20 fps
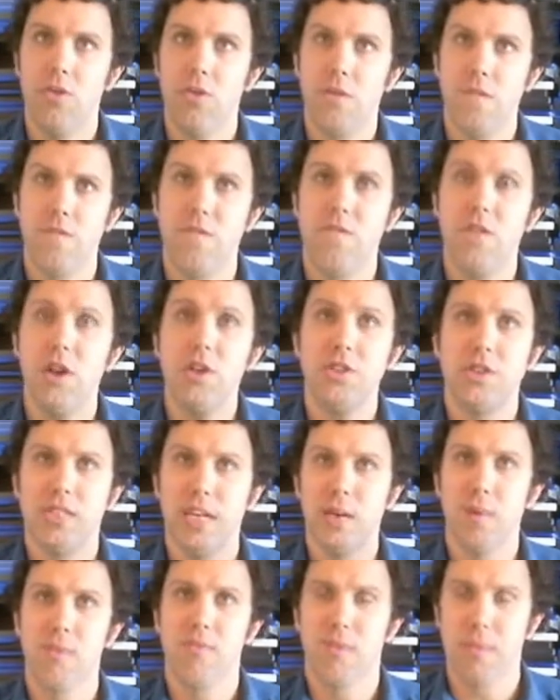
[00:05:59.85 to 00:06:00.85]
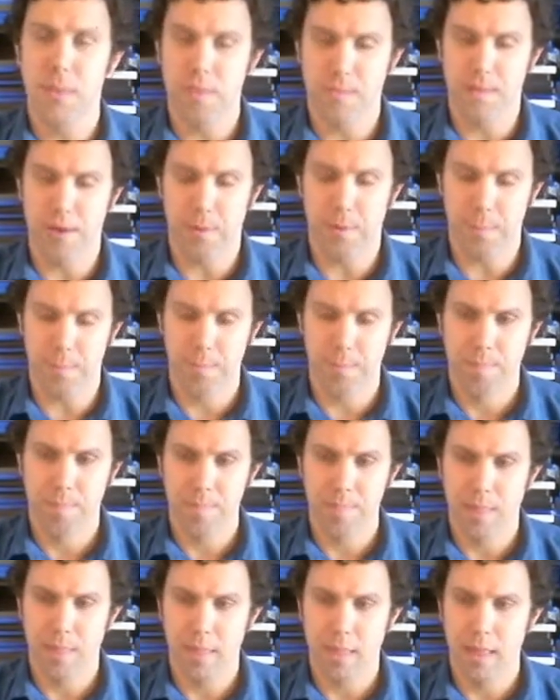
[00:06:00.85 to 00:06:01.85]
The first sequence in the film
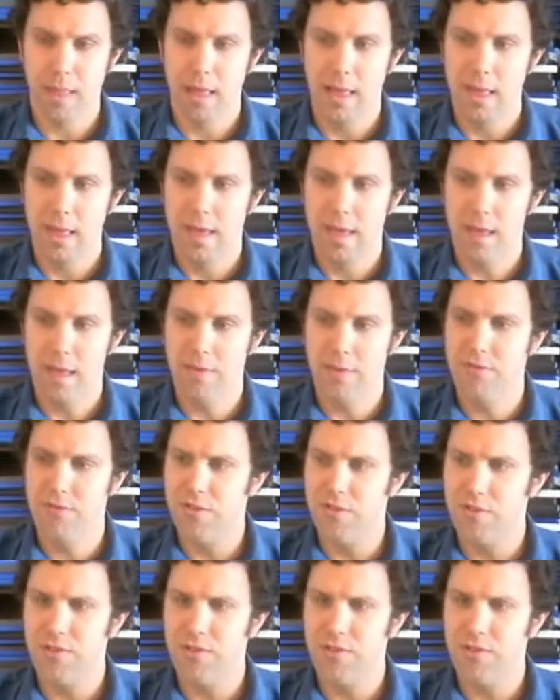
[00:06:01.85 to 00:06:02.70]
is just